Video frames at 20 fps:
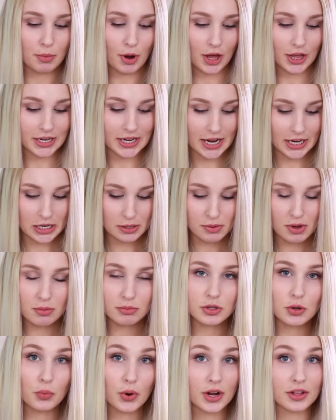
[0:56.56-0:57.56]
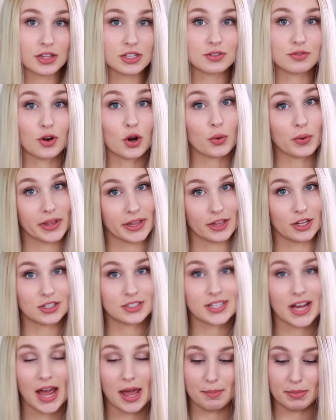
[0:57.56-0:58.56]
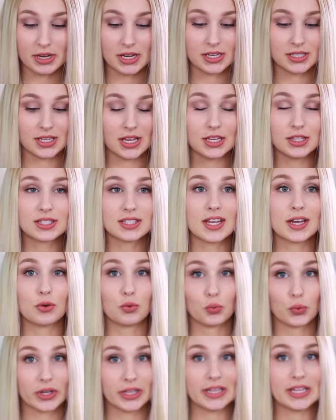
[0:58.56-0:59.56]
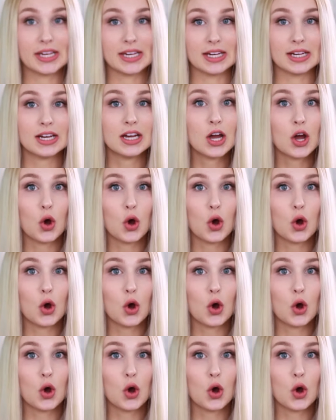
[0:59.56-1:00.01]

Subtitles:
probably not gonna be able to wear this for a really long time because it's like really